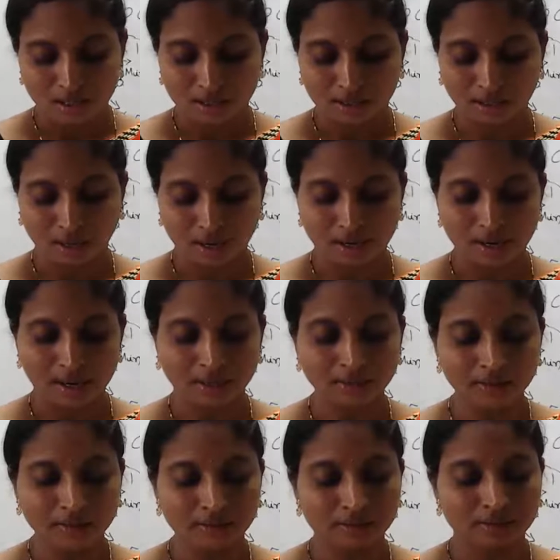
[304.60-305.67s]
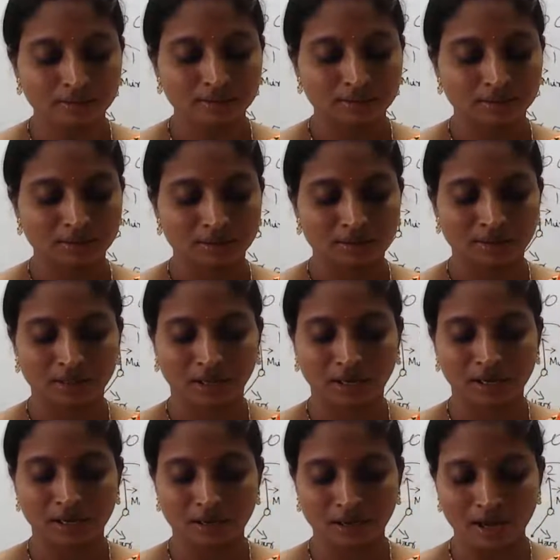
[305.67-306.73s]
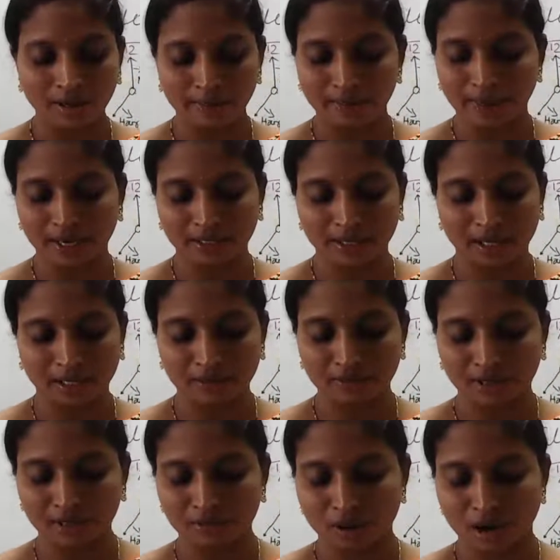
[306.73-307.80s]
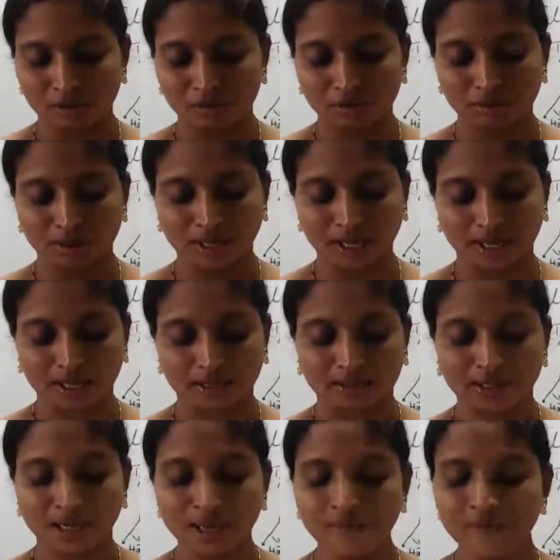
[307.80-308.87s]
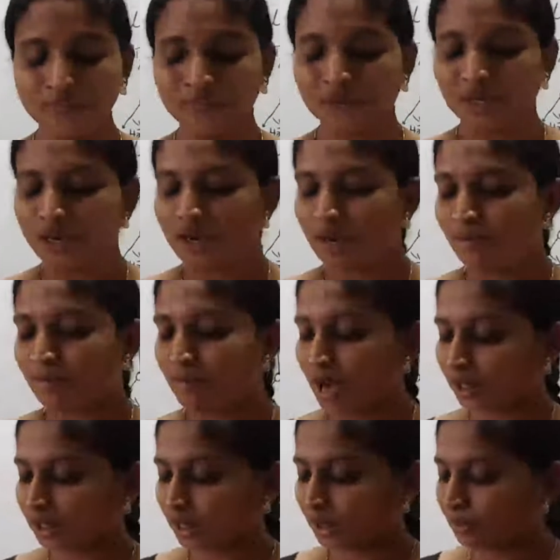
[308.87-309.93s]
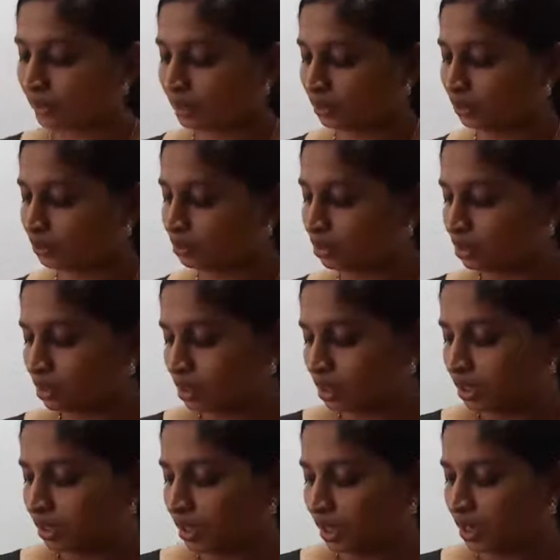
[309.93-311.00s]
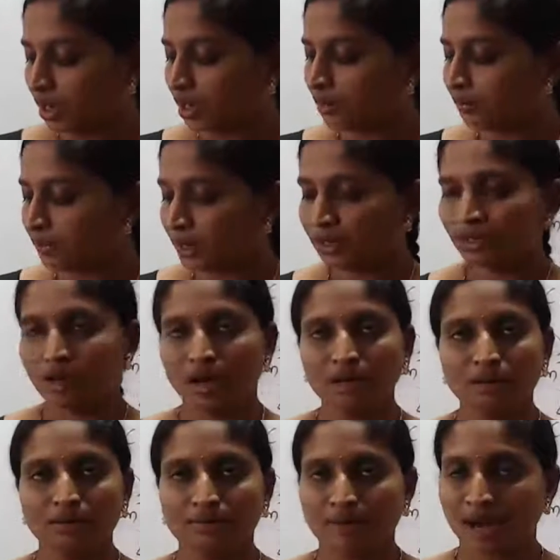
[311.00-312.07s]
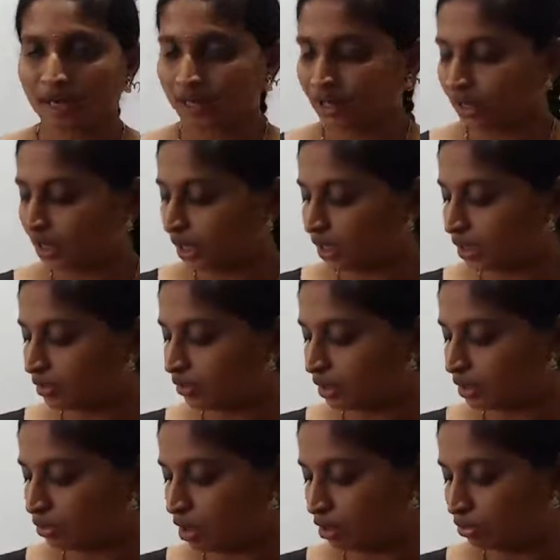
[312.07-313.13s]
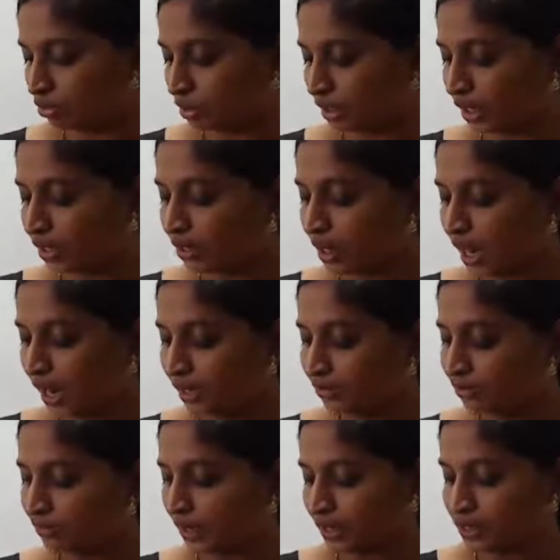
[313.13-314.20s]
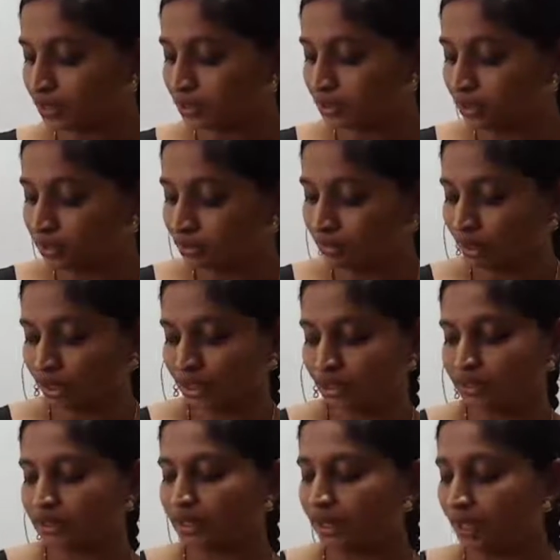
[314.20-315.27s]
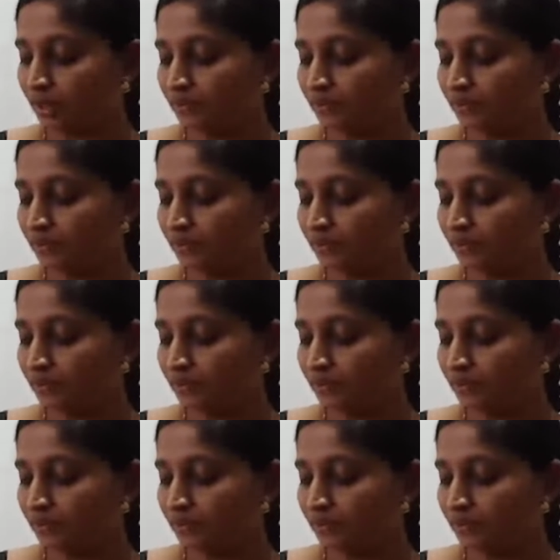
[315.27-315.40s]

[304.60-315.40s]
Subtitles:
crayon. crayon or pen. Anyone you have to take on the marker pen. Crayon, pen or marker. Anyone you have to take. And first, what is the